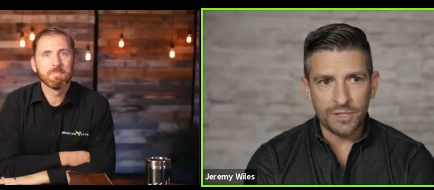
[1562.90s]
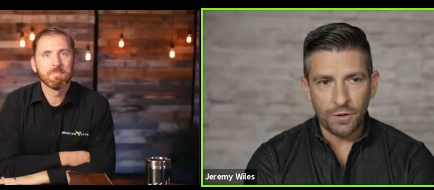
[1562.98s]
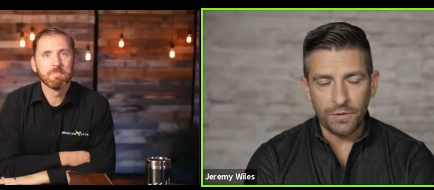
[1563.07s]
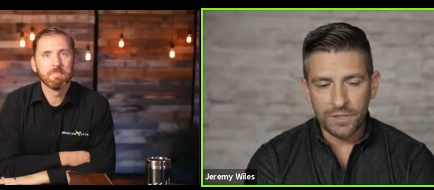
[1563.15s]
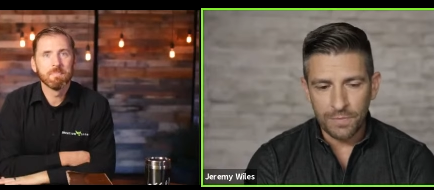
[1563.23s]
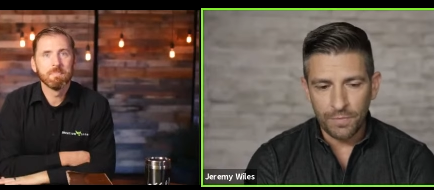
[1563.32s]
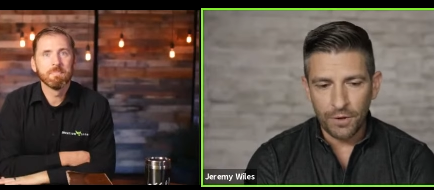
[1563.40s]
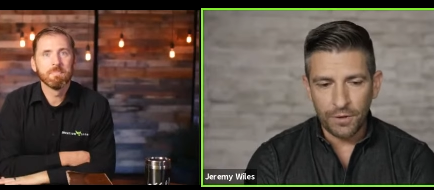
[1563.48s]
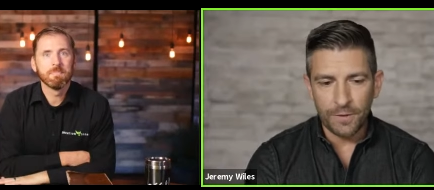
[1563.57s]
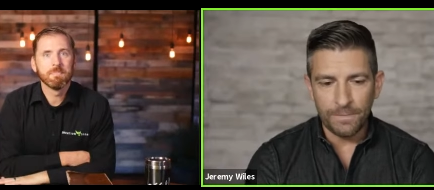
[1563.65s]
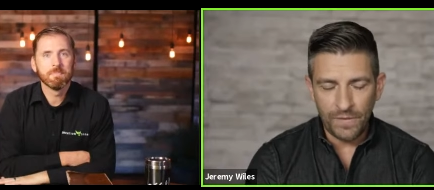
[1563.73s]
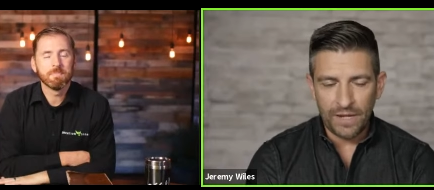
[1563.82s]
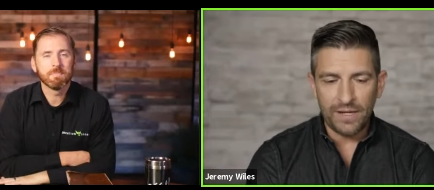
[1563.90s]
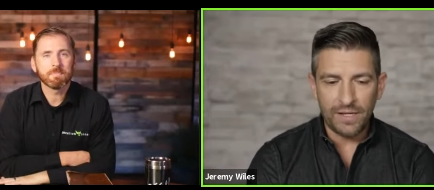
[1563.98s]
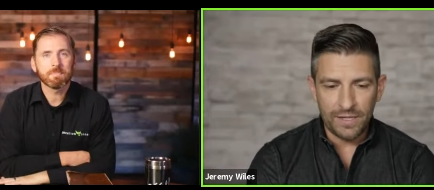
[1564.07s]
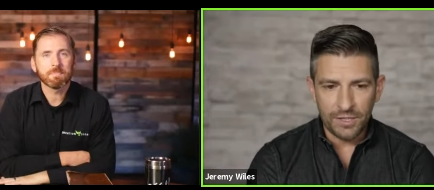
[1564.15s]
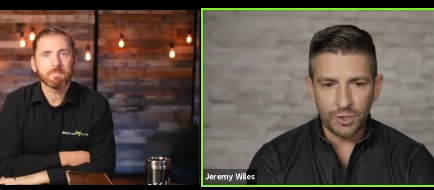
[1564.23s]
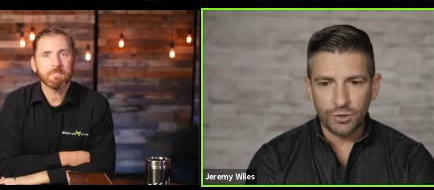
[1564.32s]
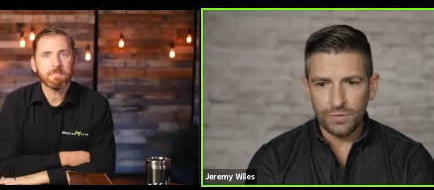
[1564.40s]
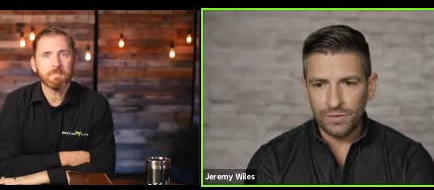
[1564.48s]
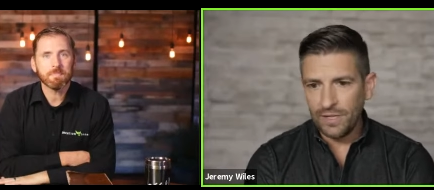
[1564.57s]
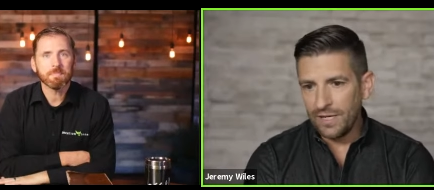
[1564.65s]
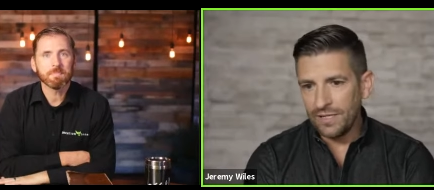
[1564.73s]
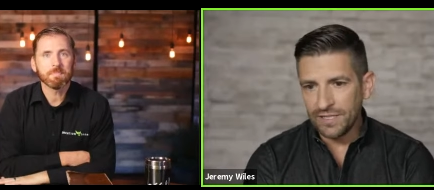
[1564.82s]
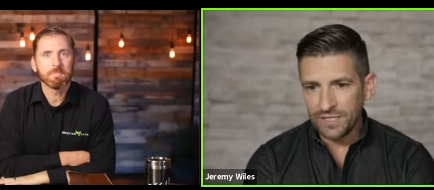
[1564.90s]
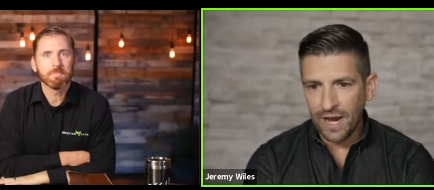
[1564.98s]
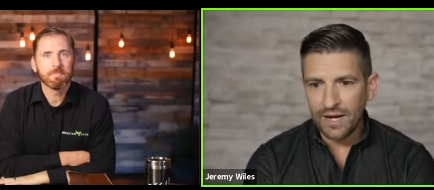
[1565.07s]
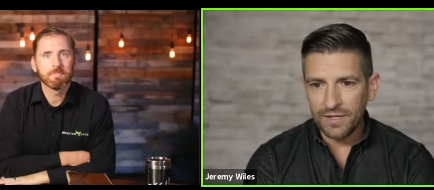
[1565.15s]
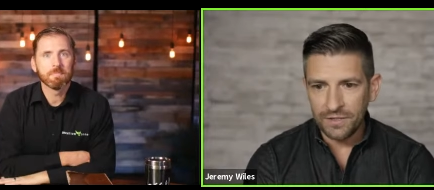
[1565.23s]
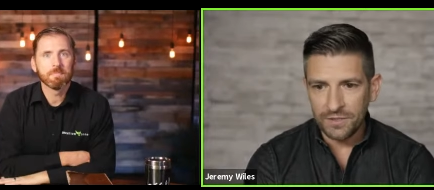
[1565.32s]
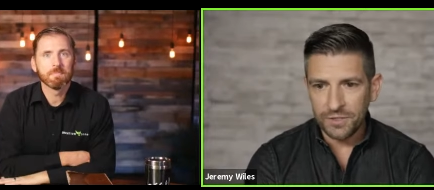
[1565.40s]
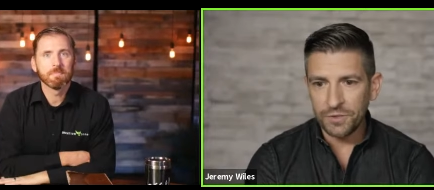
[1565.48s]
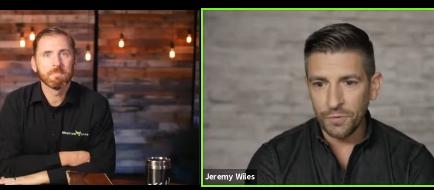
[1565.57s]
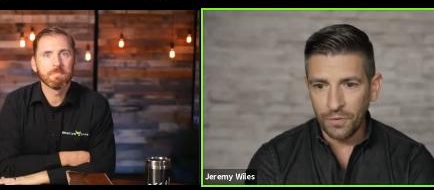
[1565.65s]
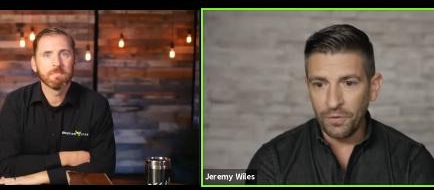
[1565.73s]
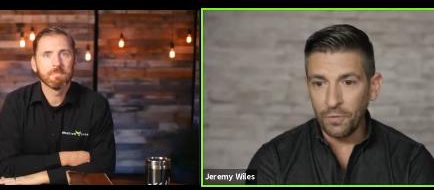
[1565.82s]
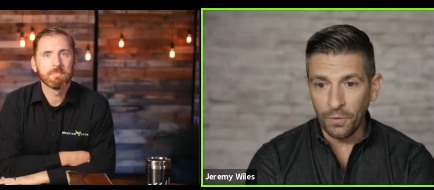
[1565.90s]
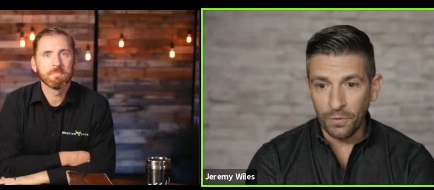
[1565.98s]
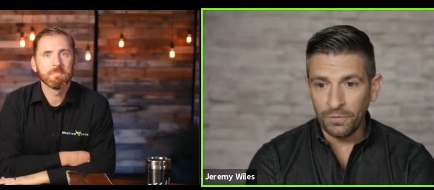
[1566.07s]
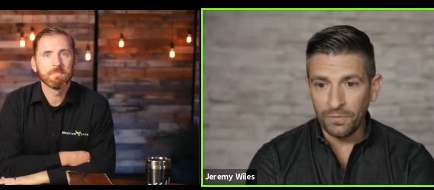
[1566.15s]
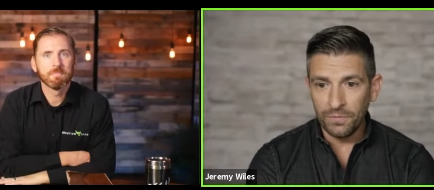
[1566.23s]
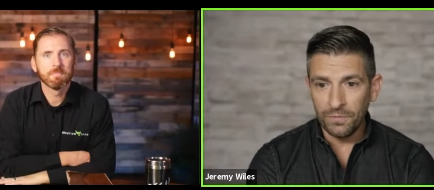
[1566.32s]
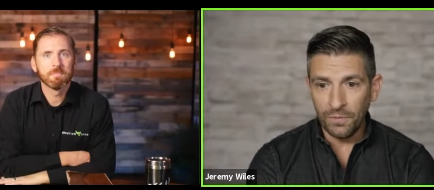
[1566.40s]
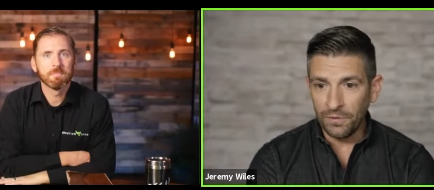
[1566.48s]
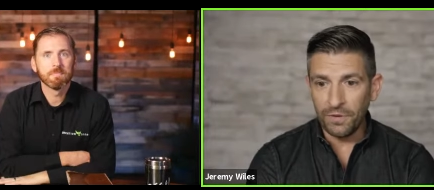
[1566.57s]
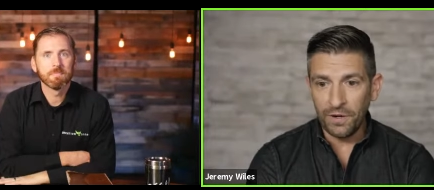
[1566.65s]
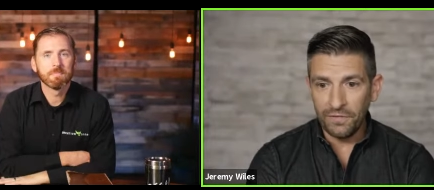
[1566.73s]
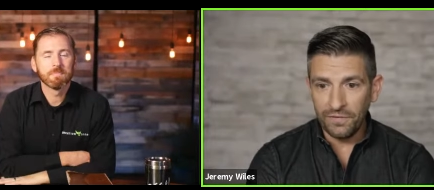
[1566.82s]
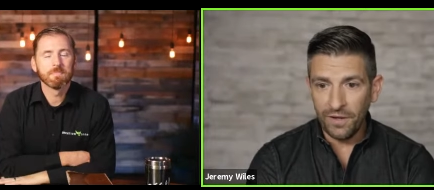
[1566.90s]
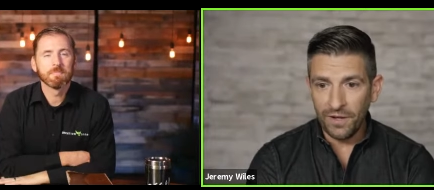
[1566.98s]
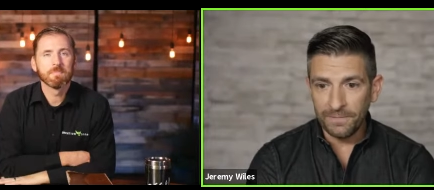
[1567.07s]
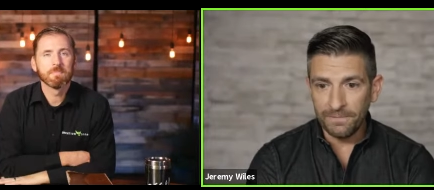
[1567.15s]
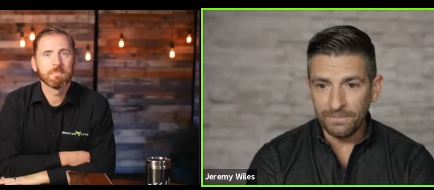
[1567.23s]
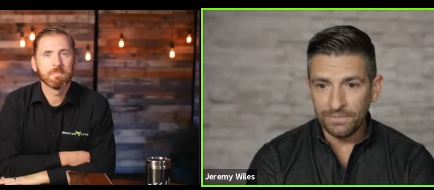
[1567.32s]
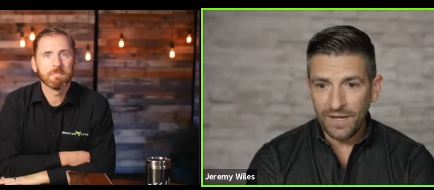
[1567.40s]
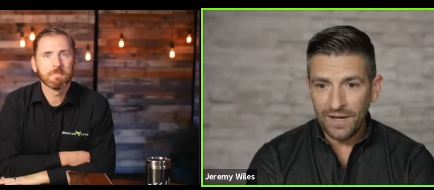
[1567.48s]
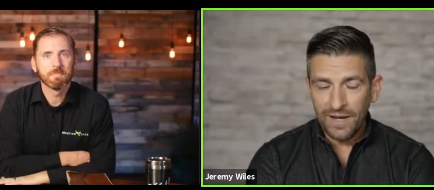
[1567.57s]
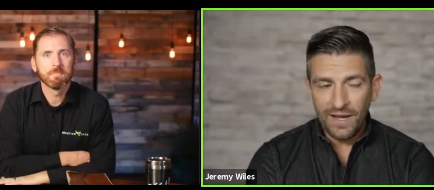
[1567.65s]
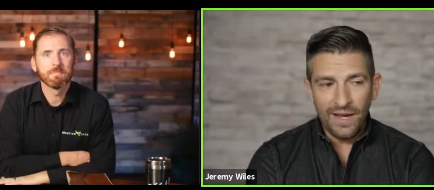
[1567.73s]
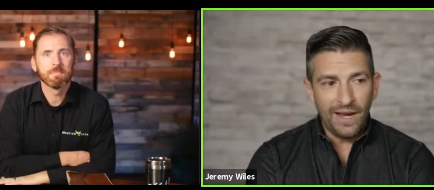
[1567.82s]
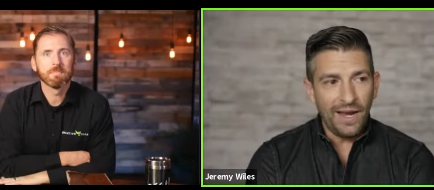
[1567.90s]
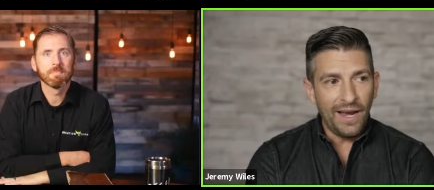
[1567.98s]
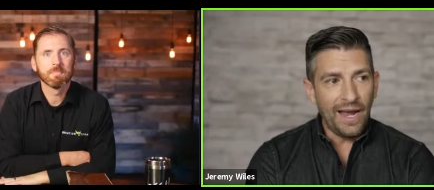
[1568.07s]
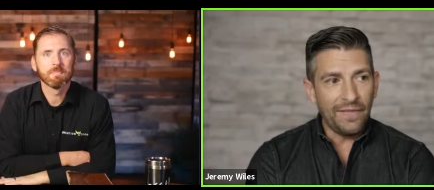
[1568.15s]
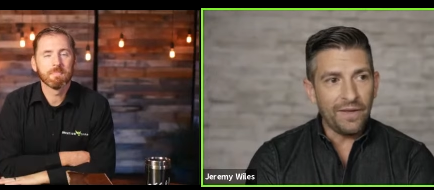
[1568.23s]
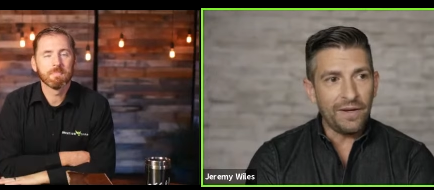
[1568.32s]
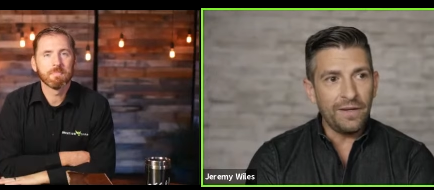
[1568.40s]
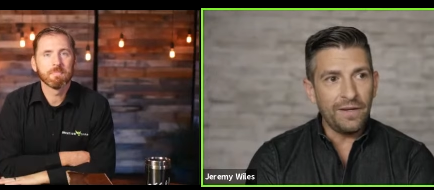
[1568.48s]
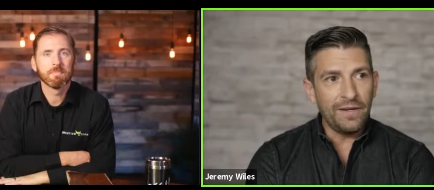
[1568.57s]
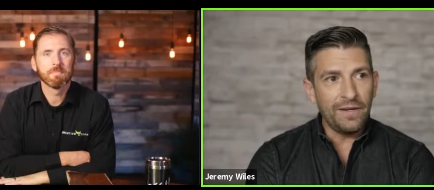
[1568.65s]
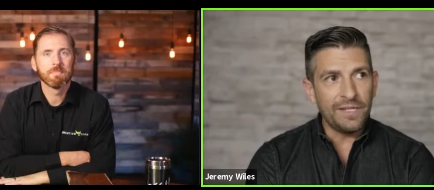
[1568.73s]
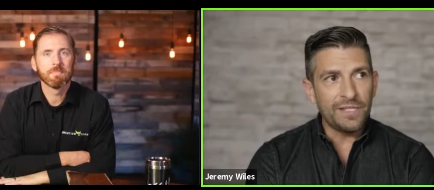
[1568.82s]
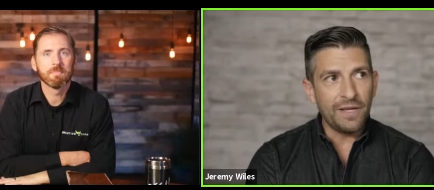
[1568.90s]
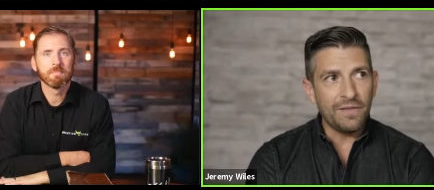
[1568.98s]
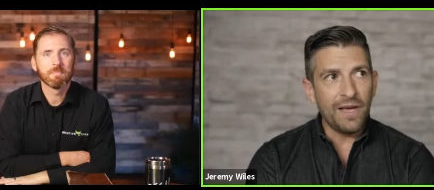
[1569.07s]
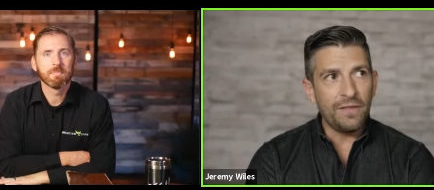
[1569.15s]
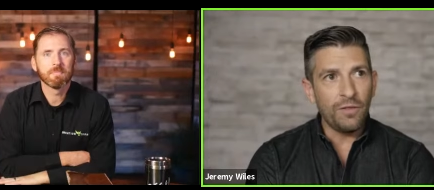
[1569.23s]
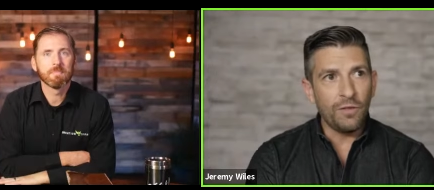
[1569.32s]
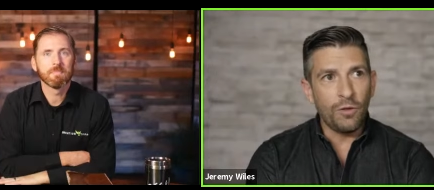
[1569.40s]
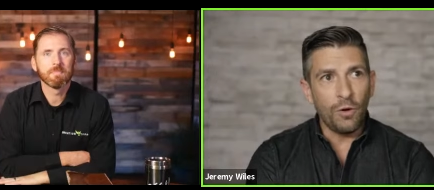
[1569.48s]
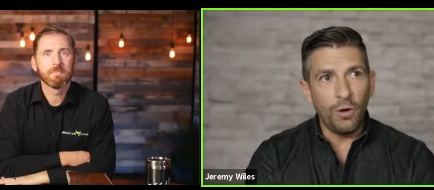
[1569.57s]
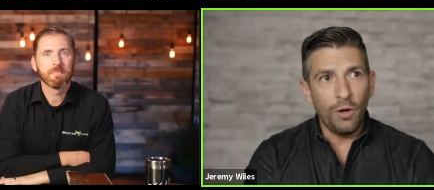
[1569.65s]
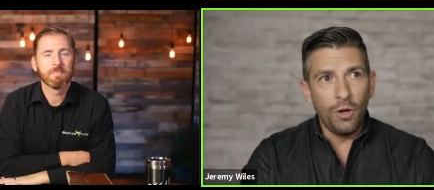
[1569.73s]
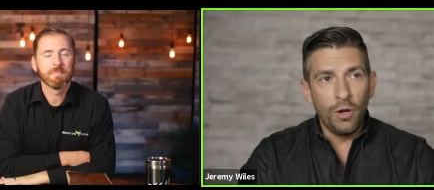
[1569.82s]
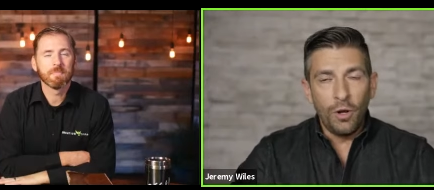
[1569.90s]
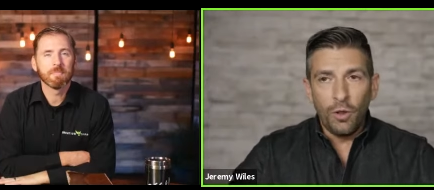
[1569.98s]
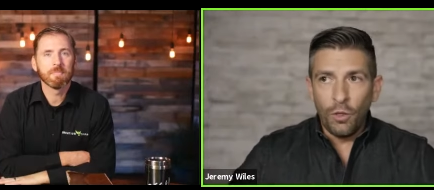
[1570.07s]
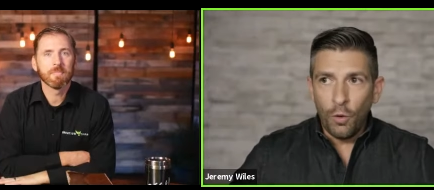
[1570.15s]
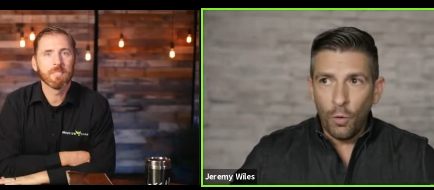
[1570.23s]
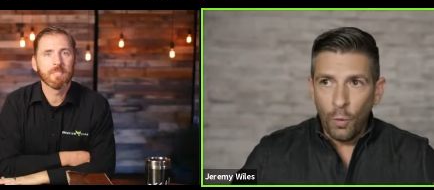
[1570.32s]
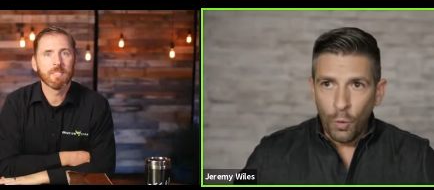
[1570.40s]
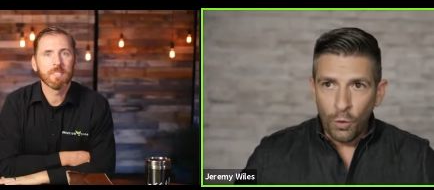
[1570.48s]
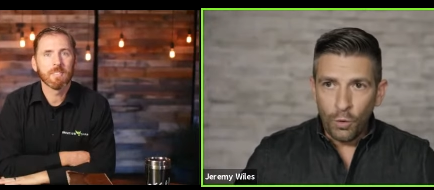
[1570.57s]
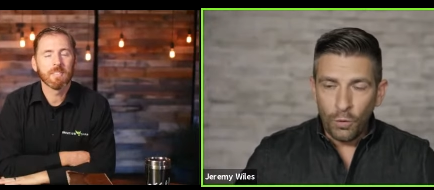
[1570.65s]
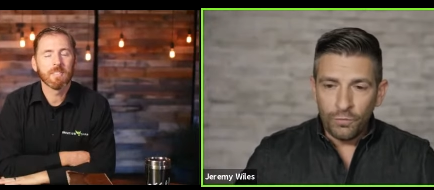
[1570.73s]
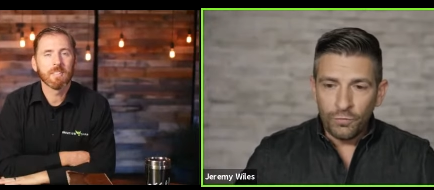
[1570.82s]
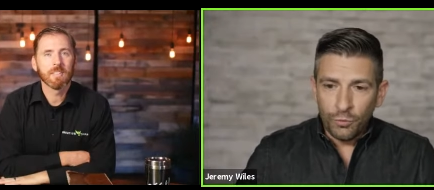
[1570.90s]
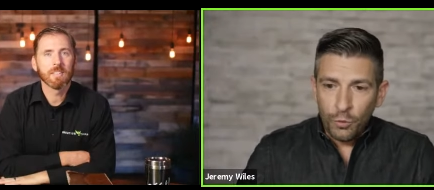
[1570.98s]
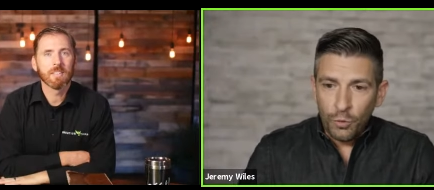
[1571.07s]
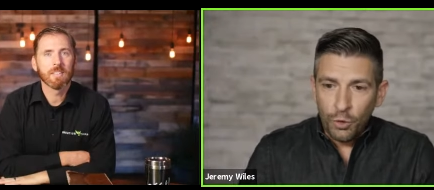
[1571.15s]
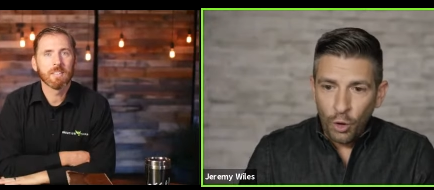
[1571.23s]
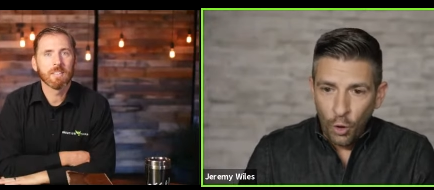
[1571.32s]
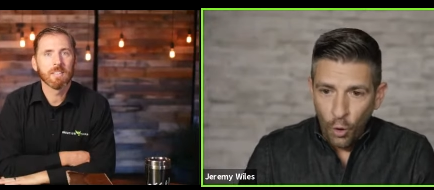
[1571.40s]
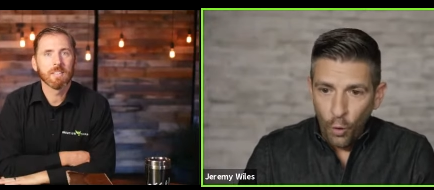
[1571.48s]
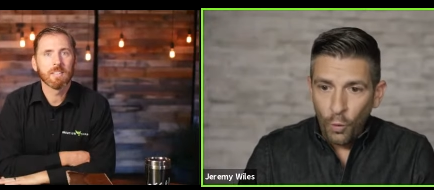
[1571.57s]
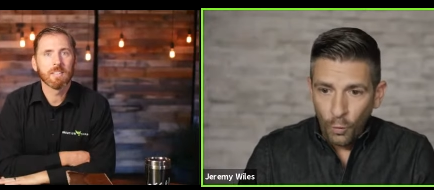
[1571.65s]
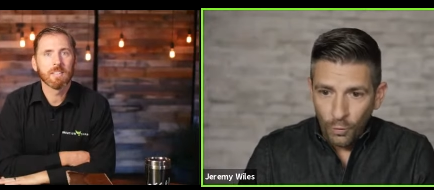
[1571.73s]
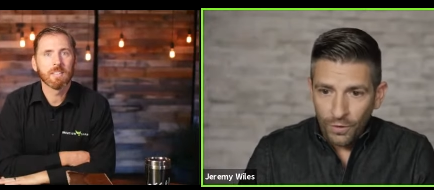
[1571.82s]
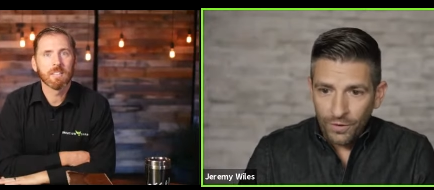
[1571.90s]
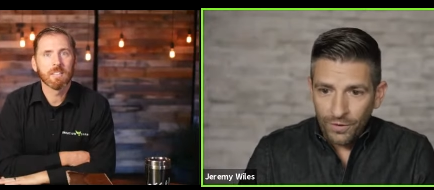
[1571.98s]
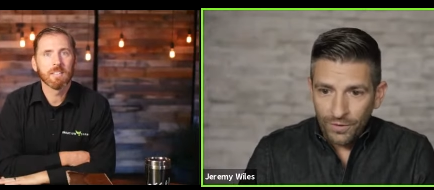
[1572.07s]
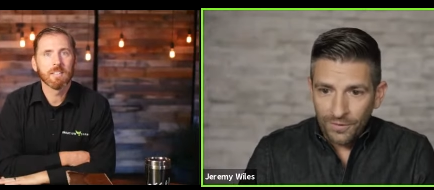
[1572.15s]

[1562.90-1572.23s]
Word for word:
Speaker 1: he saw this murder, and he decided to destroy the world with a great flood. And then he said that the world grew cold